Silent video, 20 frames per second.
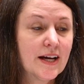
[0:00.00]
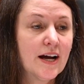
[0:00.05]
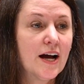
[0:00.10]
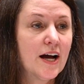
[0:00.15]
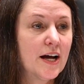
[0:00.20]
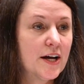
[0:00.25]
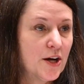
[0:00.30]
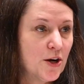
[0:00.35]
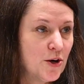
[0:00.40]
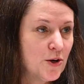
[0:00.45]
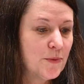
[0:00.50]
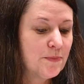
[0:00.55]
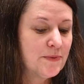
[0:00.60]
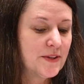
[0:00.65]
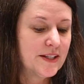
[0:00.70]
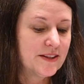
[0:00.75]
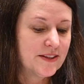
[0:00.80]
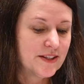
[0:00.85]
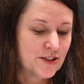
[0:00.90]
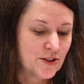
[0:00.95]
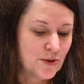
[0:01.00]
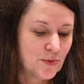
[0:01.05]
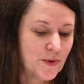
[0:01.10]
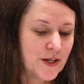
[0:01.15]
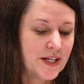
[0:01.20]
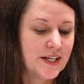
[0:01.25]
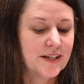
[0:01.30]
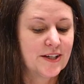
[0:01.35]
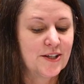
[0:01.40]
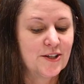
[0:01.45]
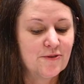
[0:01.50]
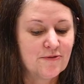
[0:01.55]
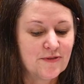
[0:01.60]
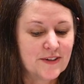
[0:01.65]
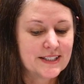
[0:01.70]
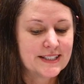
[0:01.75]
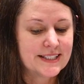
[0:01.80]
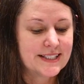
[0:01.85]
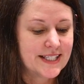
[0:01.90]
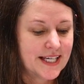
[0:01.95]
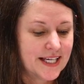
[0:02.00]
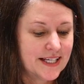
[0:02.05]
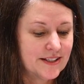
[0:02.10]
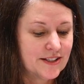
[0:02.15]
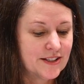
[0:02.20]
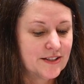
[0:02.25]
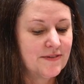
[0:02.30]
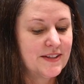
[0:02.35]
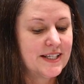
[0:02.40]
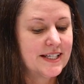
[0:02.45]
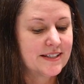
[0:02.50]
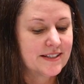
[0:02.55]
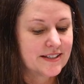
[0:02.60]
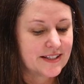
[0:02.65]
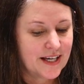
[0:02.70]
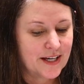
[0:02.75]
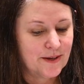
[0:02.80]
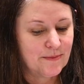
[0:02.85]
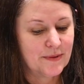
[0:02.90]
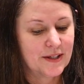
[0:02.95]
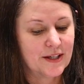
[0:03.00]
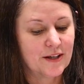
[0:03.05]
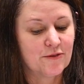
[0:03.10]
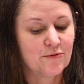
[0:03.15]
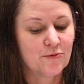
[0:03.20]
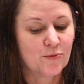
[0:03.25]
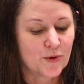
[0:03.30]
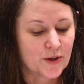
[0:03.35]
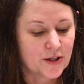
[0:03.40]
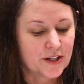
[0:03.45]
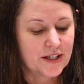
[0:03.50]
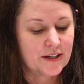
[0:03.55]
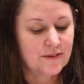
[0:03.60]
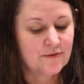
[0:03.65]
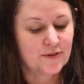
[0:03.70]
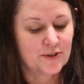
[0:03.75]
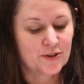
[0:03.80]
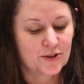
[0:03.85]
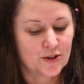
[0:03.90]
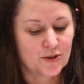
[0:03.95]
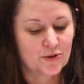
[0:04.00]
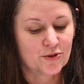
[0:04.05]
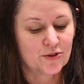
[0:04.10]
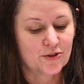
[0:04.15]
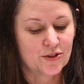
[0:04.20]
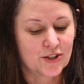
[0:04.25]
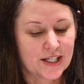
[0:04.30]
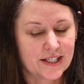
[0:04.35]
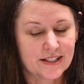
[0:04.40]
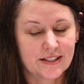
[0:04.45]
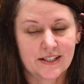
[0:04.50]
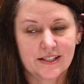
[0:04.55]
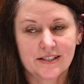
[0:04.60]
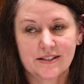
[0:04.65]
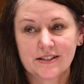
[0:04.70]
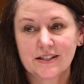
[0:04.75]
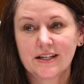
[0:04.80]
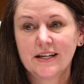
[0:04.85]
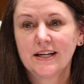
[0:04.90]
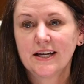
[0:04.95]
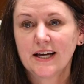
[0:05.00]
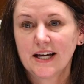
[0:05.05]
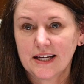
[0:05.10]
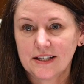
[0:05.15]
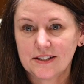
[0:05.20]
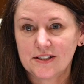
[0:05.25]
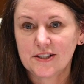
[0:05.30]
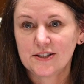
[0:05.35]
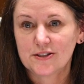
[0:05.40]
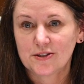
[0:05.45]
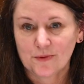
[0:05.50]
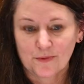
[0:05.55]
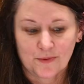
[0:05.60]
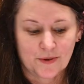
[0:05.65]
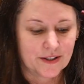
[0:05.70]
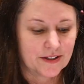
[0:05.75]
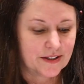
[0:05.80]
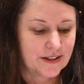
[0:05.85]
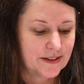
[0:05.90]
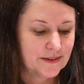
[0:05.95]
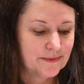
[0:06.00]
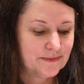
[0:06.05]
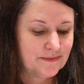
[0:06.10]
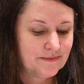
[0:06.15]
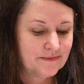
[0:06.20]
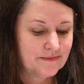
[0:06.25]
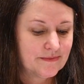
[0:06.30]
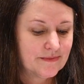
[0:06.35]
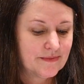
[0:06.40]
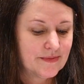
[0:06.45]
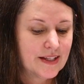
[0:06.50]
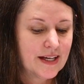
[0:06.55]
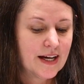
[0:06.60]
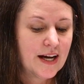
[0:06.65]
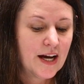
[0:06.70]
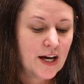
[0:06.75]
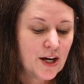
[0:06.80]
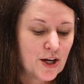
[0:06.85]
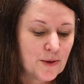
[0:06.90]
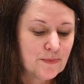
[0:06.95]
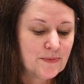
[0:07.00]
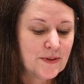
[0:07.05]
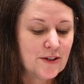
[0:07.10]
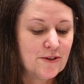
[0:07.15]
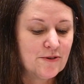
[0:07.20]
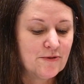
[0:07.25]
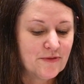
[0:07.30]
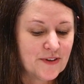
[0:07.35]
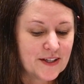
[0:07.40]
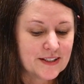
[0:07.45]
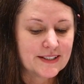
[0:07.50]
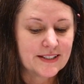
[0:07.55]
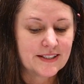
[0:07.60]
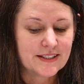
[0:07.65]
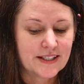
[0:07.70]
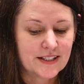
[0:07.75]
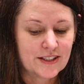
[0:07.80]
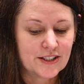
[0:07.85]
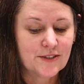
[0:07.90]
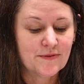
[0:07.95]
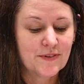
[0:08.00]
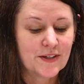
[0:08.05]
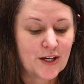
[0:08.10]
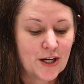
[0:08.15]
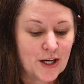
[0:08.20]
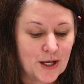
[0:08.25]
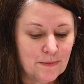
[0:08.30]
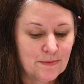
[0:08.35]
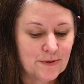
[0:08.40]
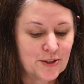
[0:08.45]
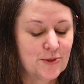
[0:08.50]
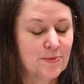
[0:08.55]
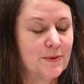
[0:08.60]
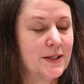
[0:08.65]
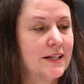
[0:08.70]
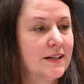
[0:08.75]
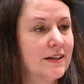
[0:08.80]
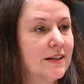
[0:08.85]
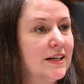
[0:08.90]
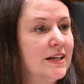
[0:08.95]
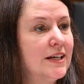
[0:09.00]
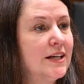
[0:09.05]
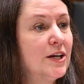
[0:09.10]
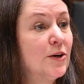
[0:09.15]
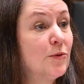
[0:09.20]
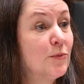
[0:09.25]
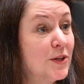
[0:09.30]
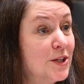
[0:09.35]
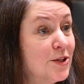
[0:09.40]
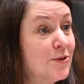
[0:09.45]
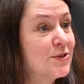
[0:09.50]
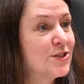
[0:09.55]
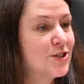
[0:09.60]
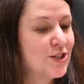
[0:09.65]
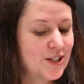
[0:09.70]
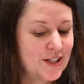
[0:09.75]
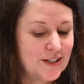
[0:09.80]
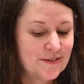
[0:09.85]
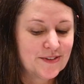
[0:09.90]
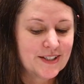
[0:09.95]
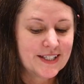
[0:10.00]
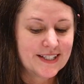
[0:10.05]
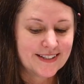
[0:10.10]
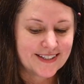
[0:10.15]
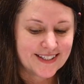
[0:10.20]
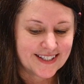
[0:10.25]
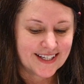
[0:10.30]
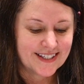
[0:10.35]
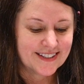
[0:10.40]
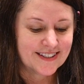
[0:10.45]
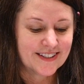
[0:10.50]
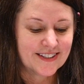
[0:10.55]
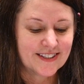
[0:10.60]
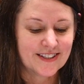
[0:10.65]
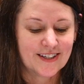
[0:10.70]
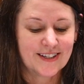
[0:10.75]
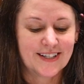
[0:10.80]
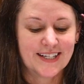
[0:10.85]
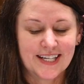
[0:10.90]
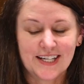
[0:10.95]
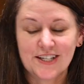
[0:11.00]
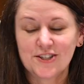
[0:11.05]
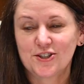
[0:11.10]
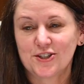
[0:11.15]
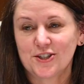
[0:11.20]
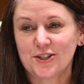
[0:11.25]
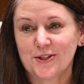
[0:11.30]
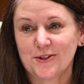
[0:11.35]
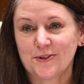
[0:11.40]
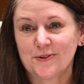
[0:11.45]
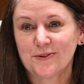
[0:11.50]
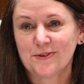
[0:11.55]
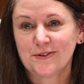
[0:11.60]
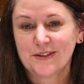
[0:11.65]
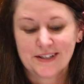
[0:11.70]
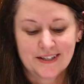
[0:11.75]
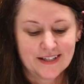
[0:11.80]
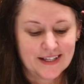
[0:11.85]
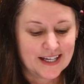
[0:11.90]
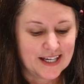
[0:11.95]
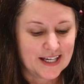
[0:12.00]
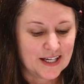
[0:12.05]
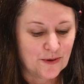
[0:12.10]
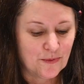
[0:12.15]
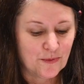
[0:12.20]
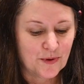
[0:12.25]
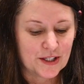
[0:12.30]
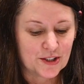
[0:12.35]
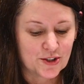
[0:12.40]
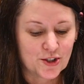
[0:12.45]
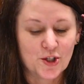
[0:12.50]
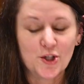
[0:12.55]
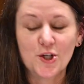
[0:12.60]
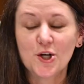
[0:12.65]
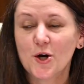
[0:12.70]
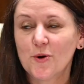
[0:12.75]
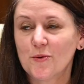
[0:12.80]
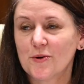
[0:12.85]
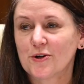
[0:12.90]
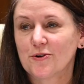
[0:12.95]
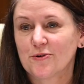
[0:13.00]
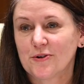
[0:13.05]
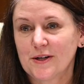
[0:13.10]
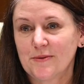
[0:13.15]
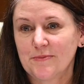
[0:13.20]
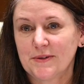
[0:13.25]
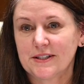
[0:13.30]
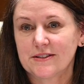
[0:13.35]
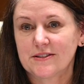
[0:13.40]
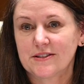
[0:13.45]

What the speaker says: I hope that this week you felt a taste of the excitement of working for social justice and decent work. I hope that you felt a sense of accomplishment when you achieved consensus on an issue in which no agreement